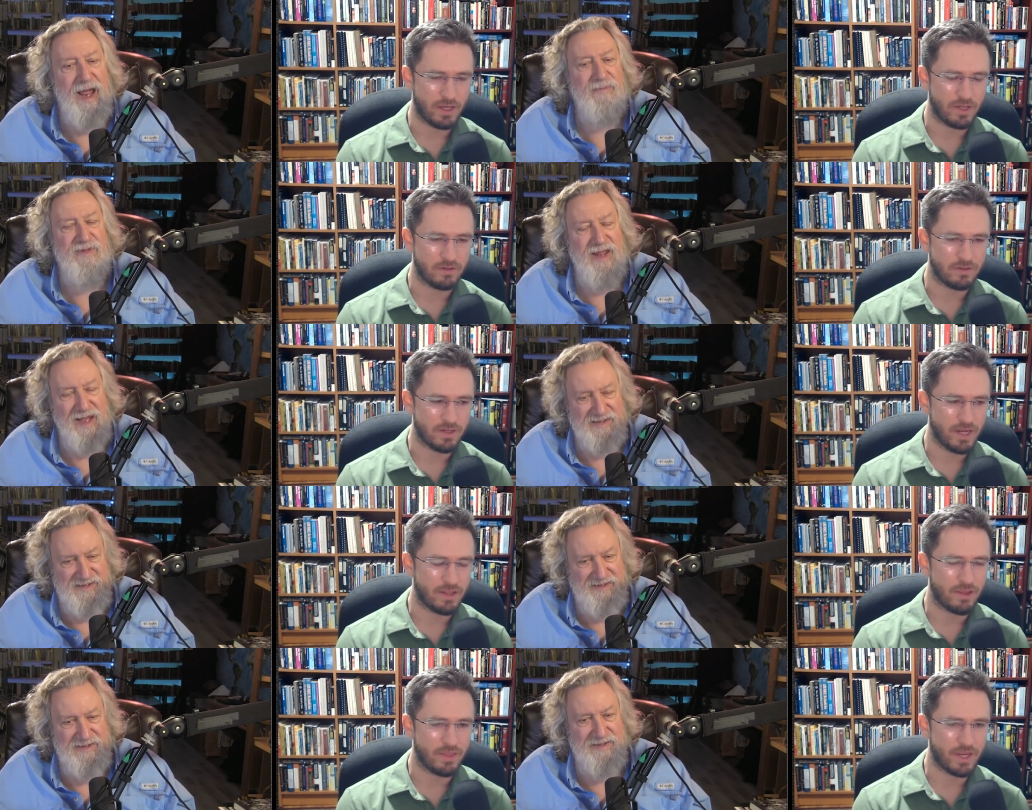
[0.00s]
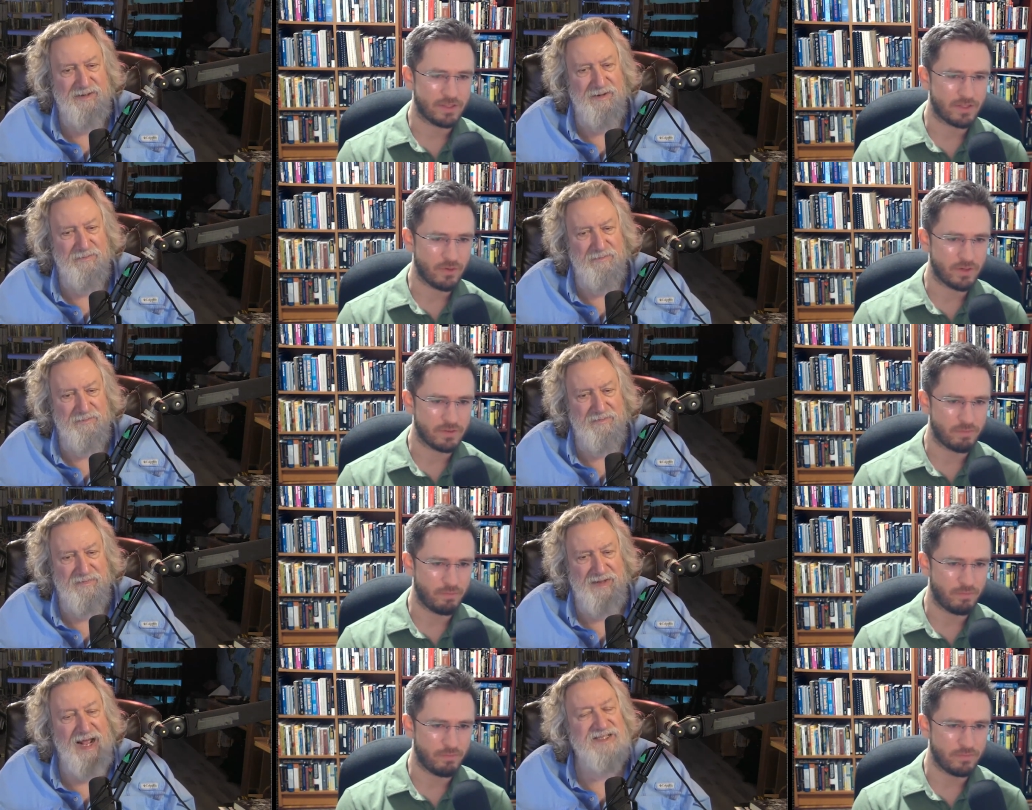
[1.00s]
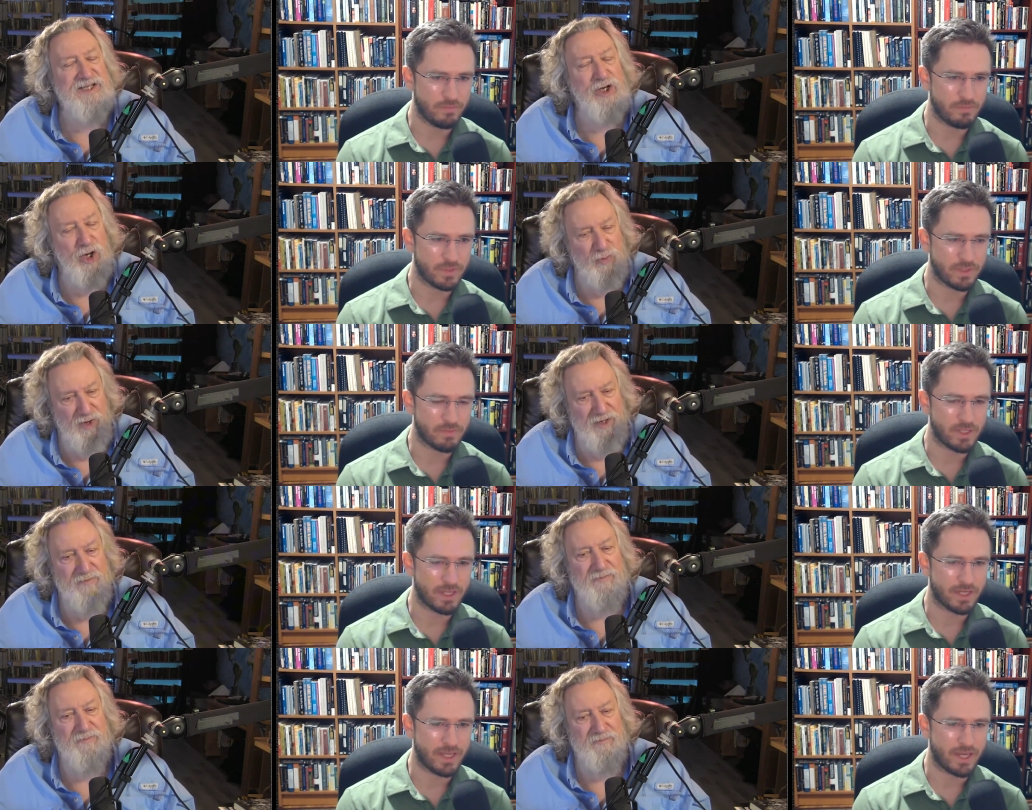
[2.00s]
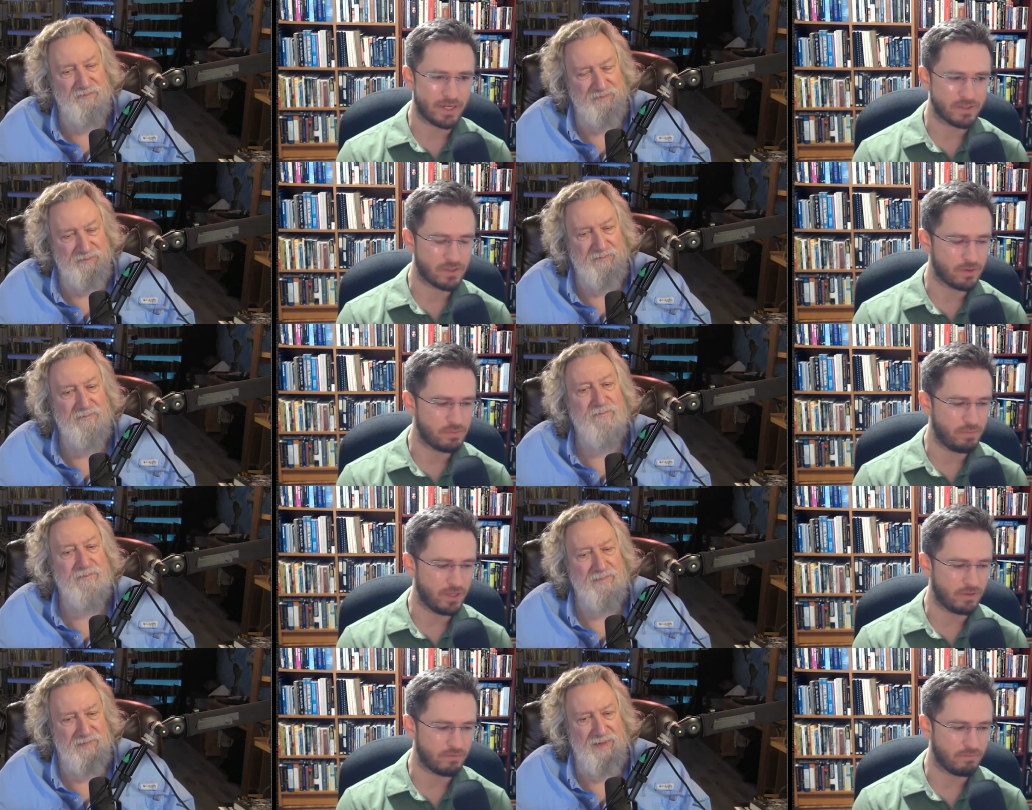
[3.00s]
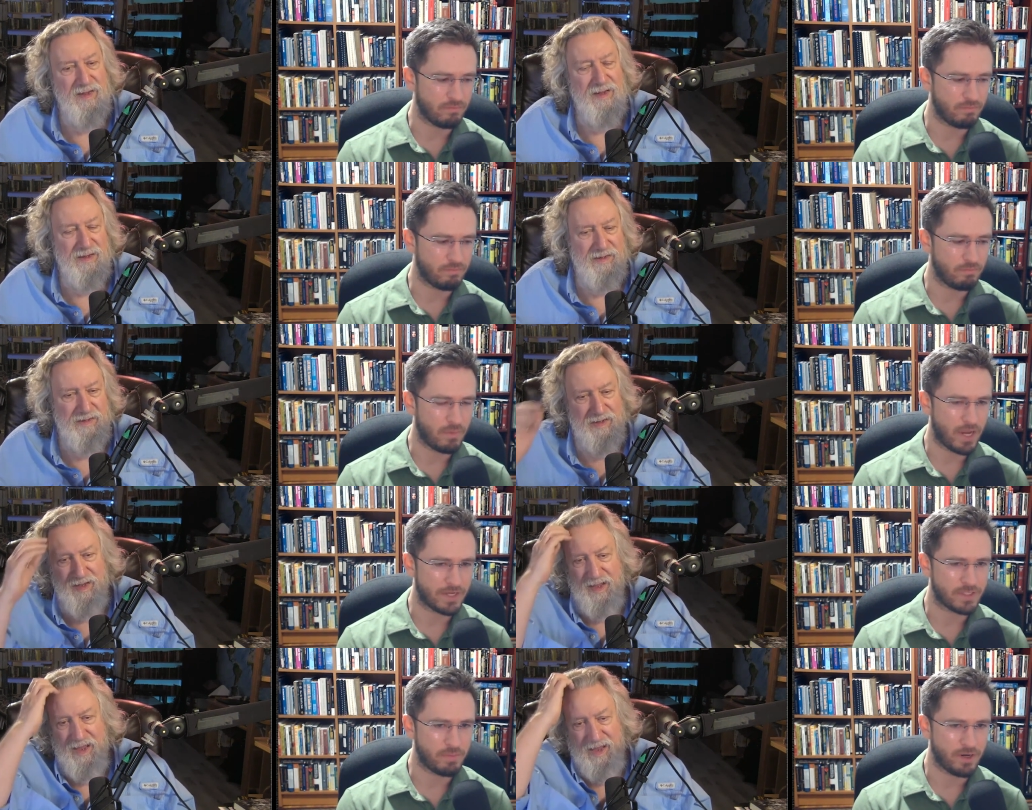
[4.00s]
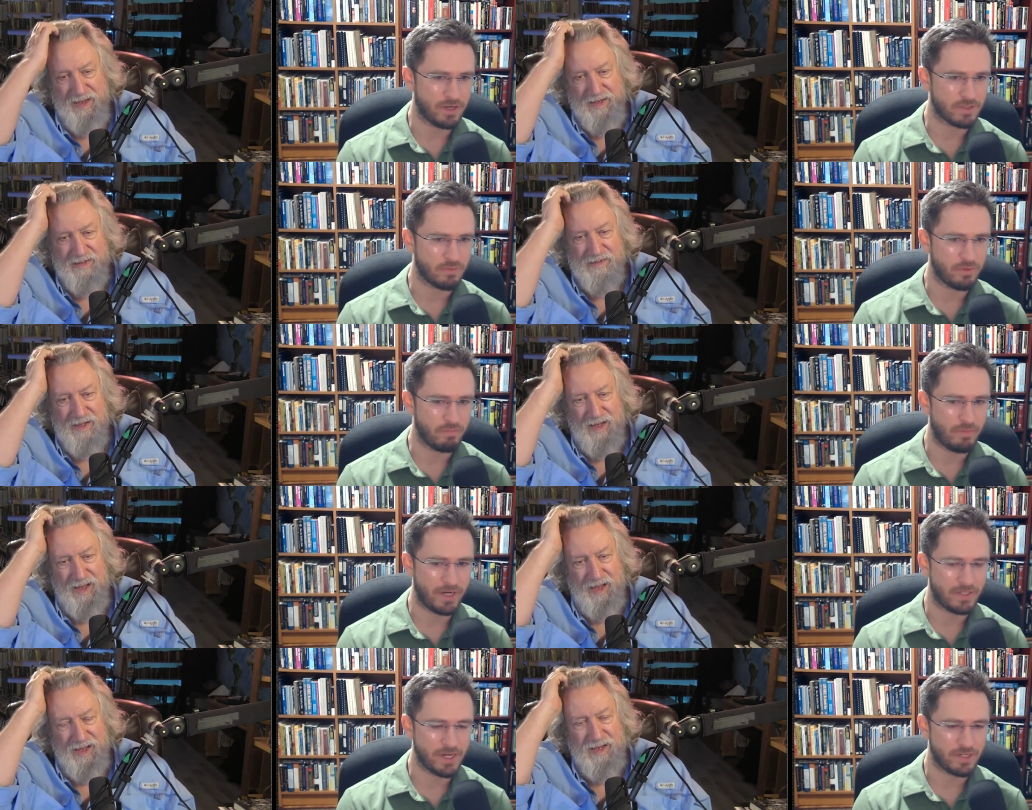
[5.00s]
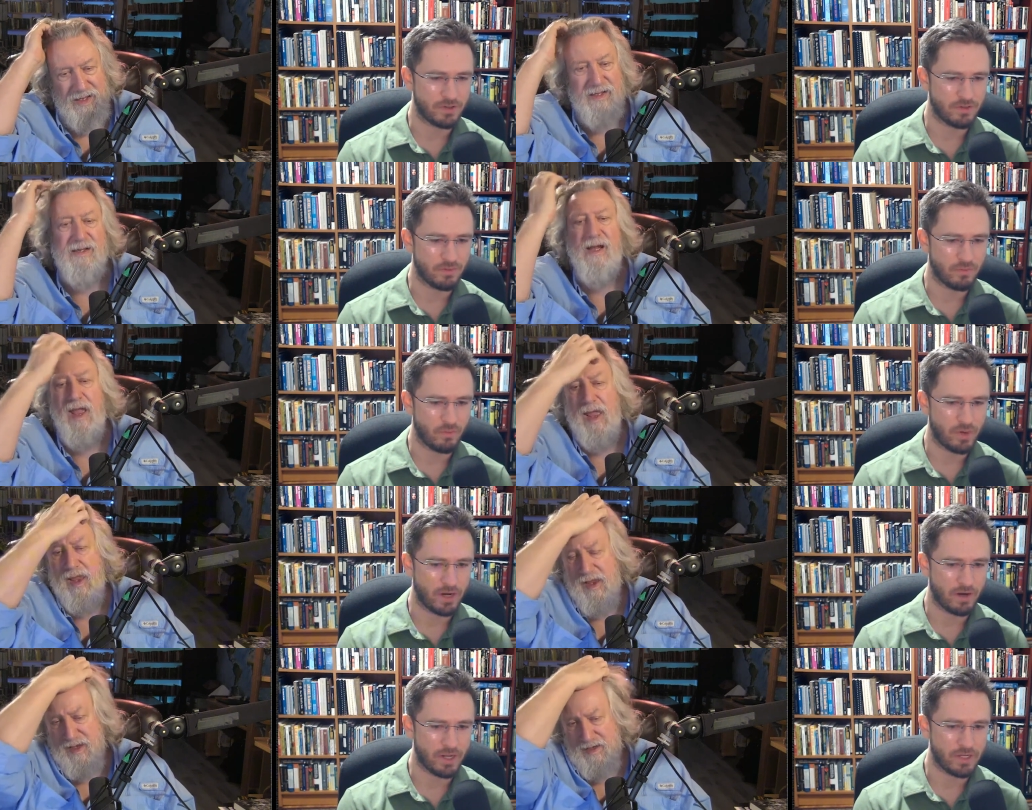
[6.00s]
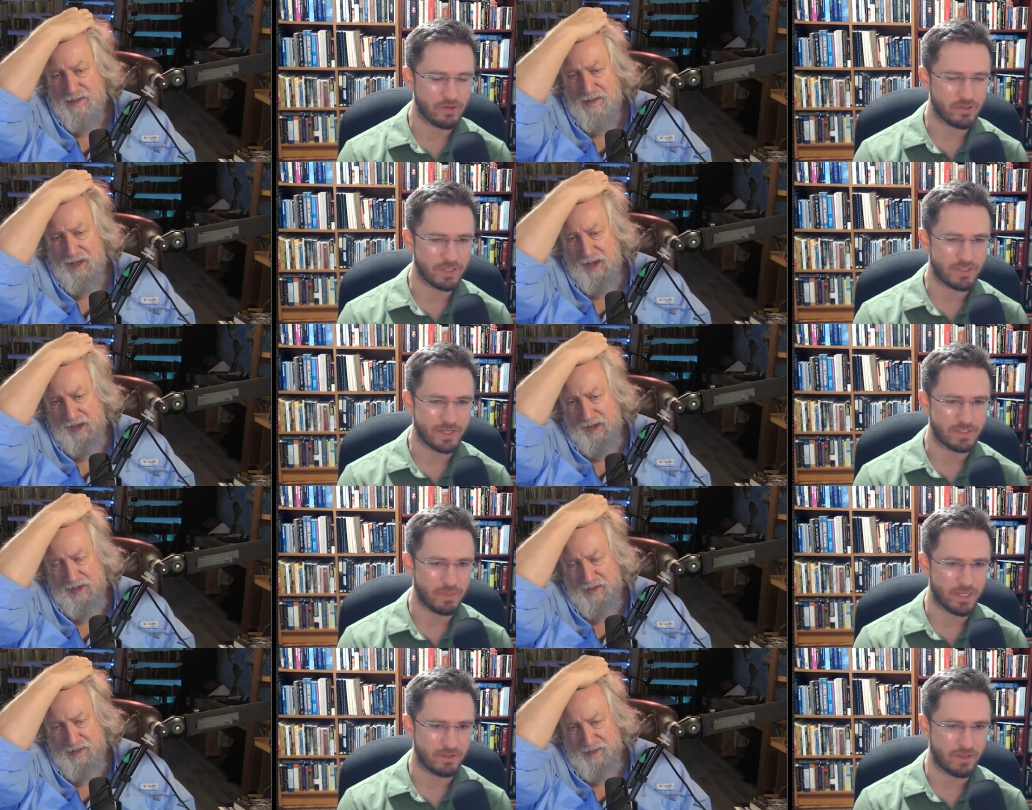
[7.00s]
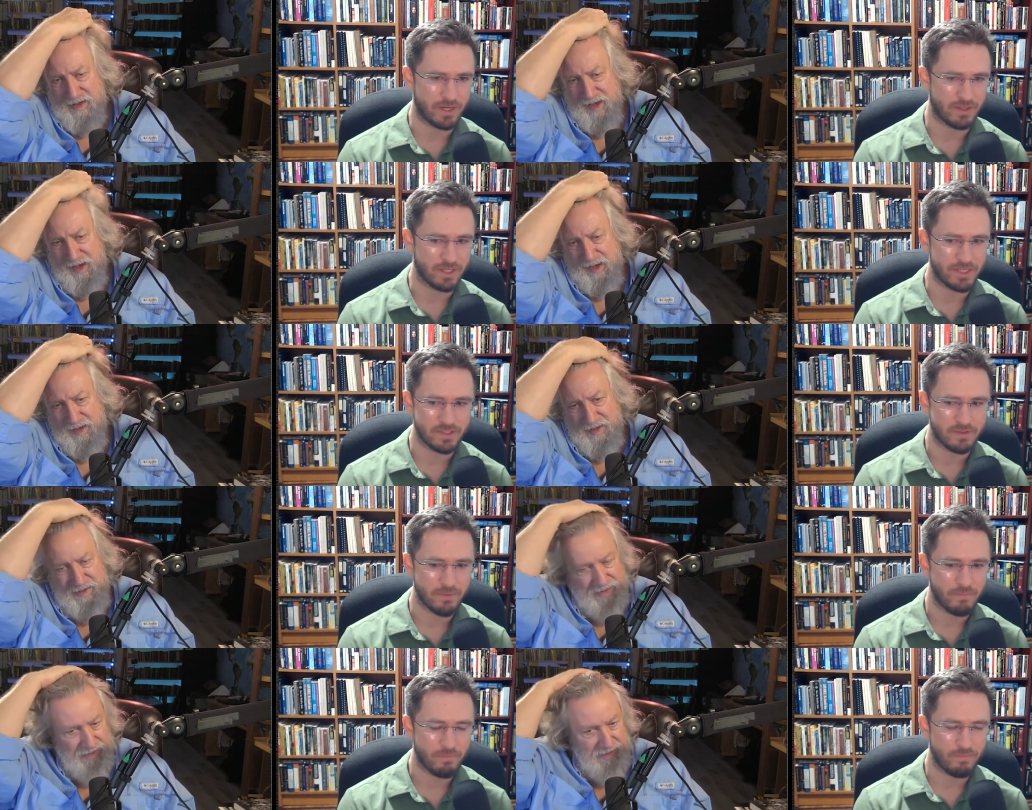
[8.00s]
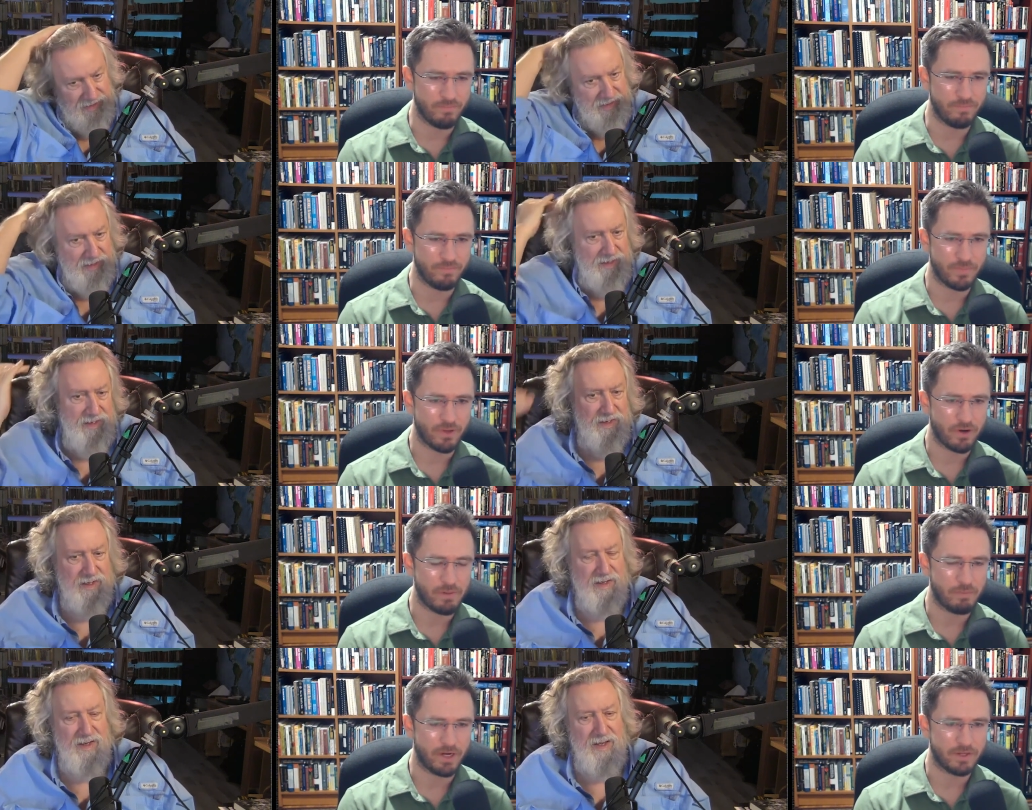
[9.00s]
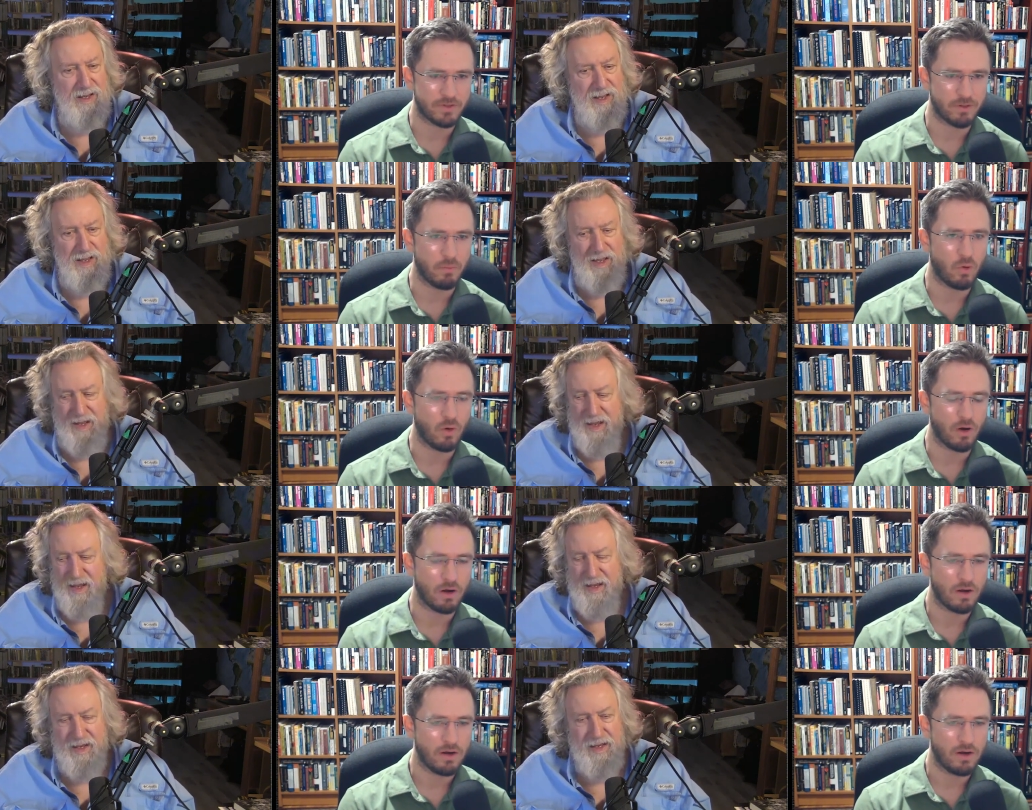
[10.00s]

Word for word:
Speaker 1: And, yes. And that's always that's something like that has always been my experience with meditation, where it usually takes me like at least thirty minutes or more